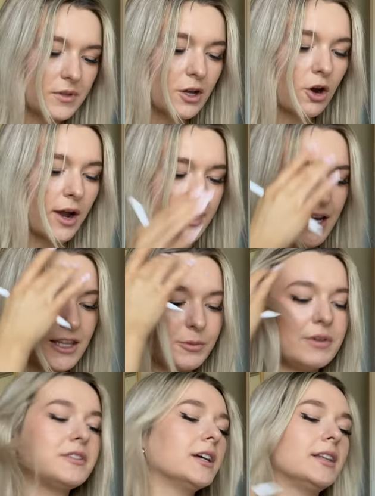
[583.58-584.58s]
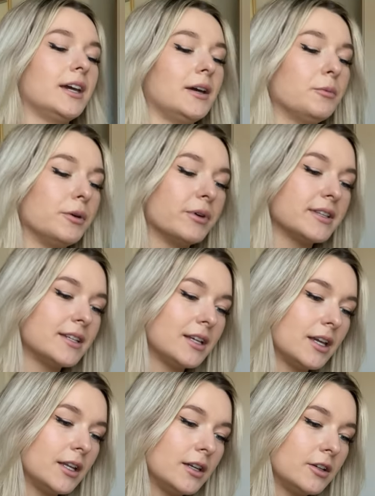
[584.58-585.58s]
Right, now that we've done that, we're once
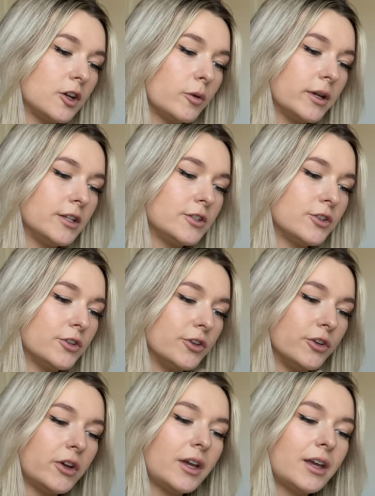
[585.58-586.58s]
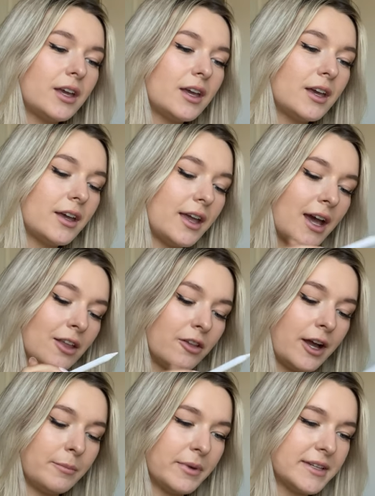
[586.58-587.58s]
again going to
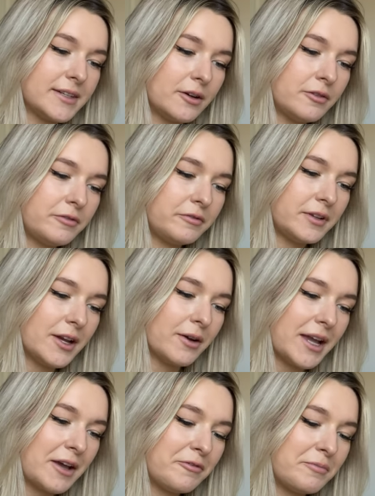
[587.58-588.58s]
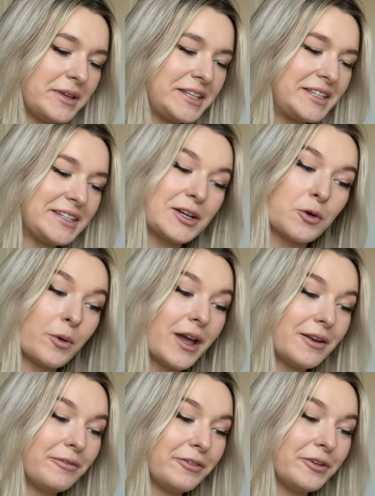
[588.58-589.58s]
outline myself. Now I have missed quite
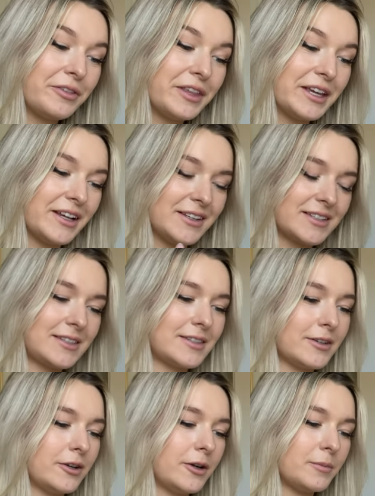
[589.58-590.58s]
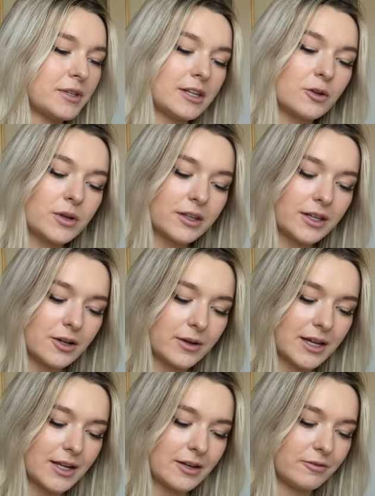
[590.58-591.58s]
a few things, so I'm just gonna quickly go
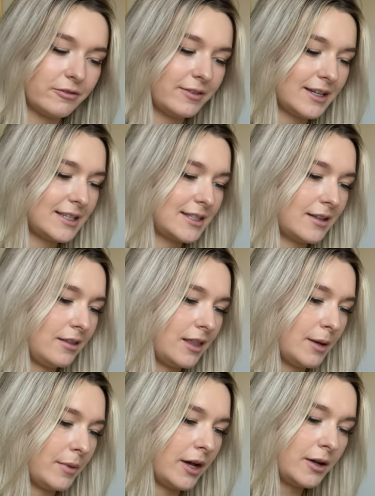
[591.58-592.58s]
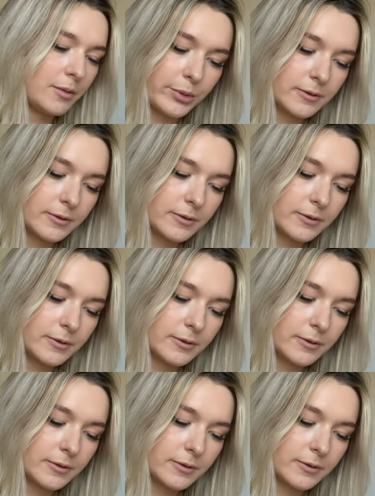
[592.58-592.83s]
ahead and fix them up.